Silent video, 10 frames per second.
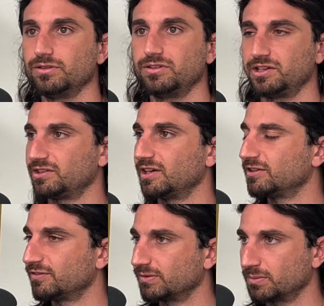
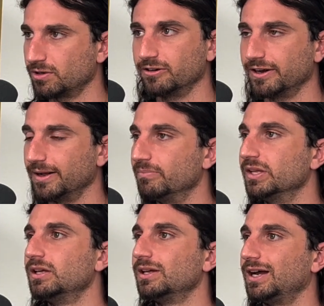successes from the program,
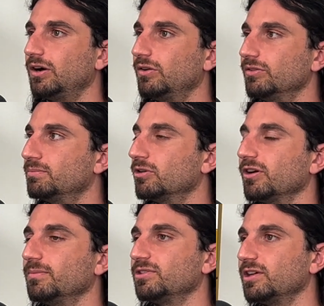how the
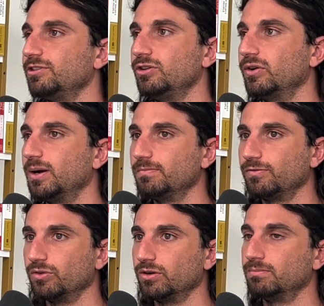program sets you up
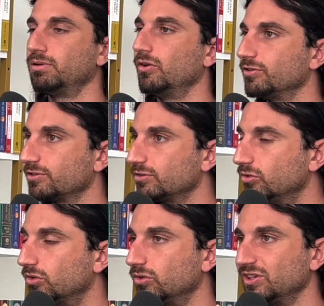for post
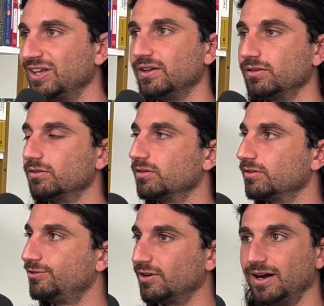school getting
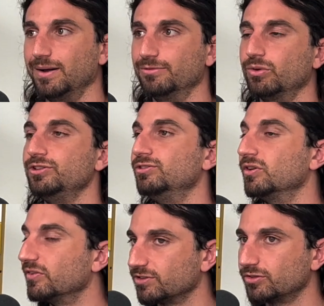jobs, what you
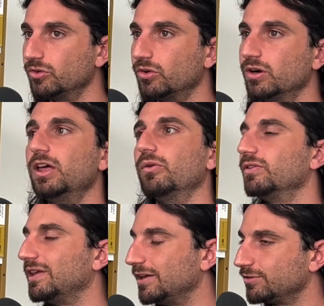do in school
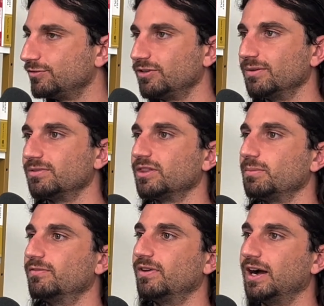with the internships that they
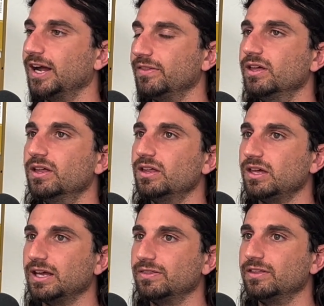provide,
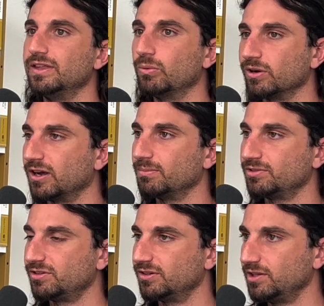and the networking
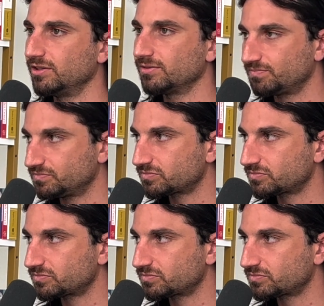opportunities.